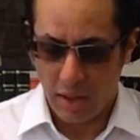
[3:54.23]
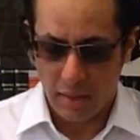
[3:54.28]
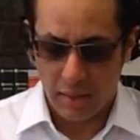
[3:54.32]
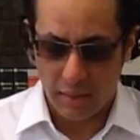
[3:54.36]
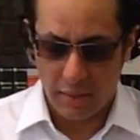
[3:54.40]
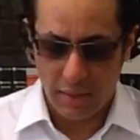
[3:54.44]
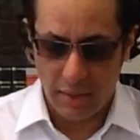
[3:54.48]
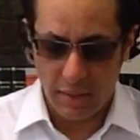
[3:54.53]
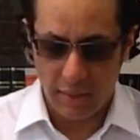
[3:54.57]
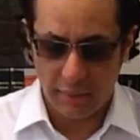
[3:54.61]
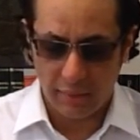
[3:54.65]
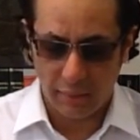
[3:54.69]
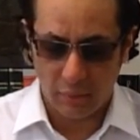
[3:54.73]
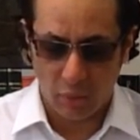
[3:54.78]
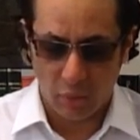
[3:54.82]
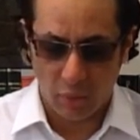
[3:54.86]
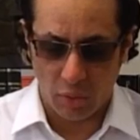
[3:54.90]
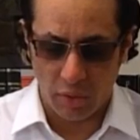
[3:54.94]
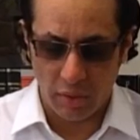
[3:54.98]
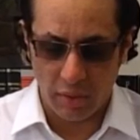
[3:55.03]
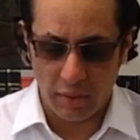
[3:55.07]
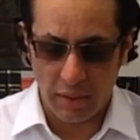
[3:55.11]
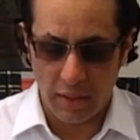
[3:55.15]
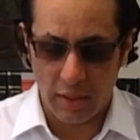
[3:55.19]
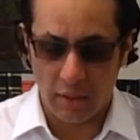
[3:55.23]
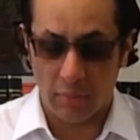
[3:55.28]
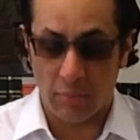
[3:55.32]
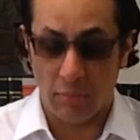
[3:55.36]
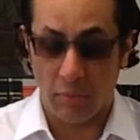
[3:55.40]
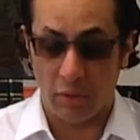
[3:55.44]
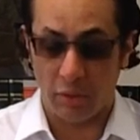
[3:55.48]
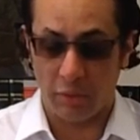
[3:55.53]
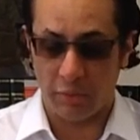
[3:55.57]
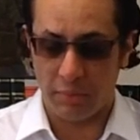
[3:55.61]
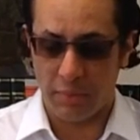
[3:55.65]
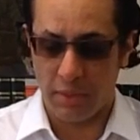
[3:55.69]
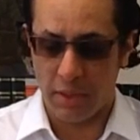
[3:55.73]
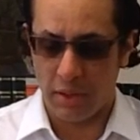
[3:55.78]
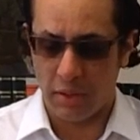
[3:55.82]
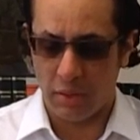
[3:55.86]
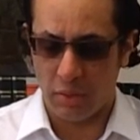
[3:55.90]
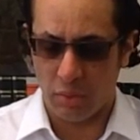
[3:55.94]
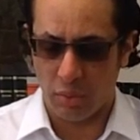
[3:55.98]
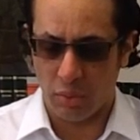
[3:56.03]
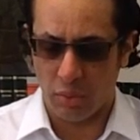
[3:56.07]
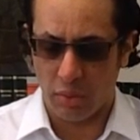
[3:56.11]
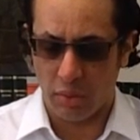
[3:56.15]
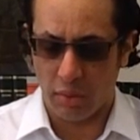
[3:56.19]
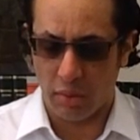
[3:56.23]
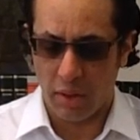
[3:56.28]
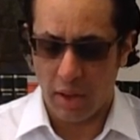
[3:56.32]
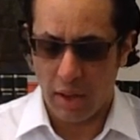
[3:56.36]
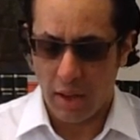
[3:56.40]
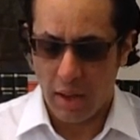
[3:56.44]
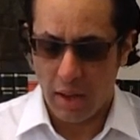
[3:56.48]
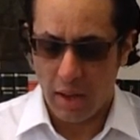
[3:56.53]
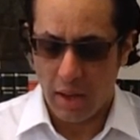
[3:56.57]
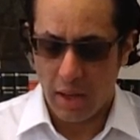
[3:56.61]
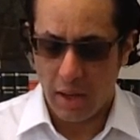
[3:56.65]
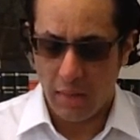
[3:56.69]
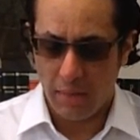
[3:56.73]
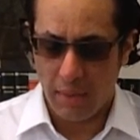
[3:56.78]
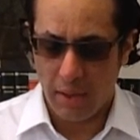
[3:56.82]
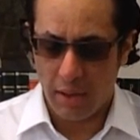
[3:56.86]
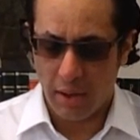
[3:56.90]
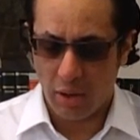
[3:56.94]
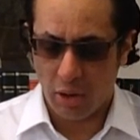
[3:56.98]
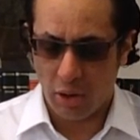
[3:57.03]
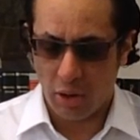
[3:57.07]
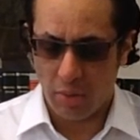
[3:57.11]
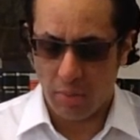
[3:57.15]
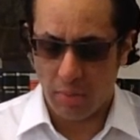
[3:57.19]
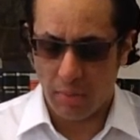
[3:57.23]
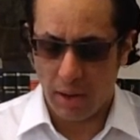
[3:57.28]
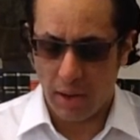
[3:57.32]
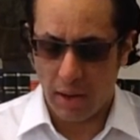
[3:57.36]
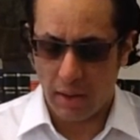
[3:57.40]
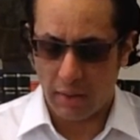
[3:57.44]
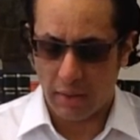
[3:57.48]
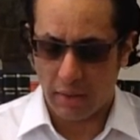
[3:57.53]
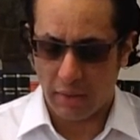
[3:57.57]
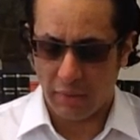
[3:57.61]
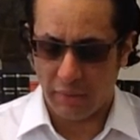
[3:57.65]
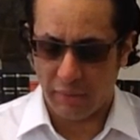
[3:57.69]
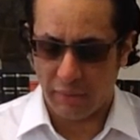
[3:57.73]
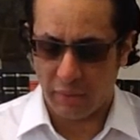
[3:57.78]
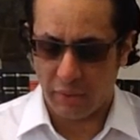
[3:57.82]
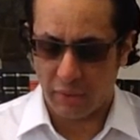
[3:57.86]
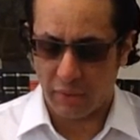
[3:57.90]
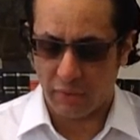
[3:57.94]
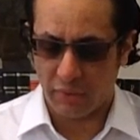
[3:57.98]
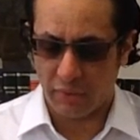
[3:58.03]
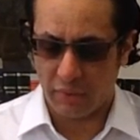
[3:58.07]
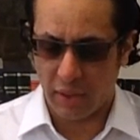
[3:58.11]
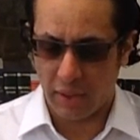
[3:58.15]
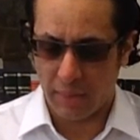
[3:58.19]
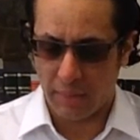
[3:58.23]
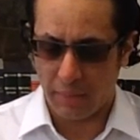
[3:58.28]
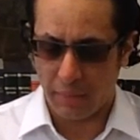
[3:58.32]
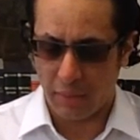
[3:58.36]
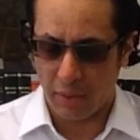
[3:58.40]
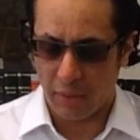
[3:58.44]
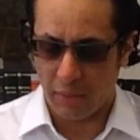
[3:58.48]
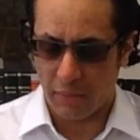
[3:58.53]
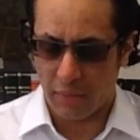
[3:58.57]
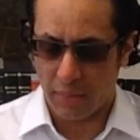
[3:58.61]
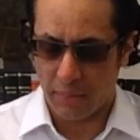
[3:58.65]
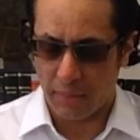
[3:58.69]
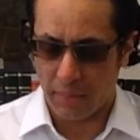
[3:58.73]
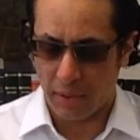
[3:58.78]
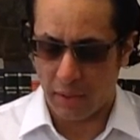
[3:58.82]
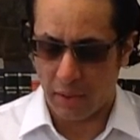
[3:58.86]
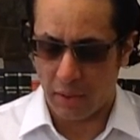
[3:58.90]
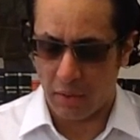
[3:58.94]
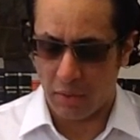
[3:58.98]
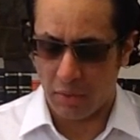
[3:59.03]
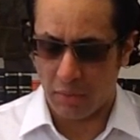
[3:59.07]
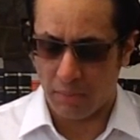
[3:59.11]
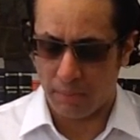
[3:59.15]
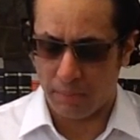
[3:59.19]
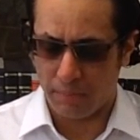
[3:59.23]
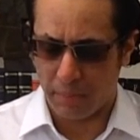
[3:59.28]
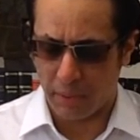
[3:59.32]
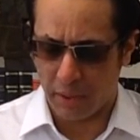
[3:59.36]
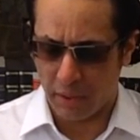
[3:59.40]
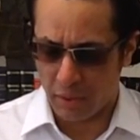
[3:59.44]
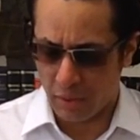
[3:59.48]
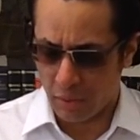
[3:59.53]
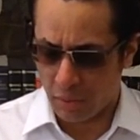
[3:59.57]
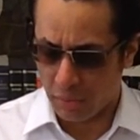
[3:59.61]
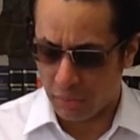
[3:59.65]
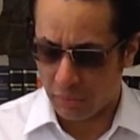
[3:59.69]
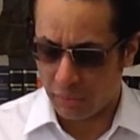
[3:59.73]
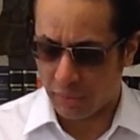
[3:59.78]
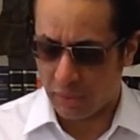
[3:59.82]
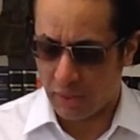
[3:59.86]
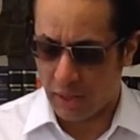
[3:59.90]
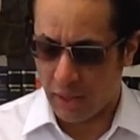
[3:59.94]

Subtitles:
This ordeal must be endured. It may come at the first step of the perilous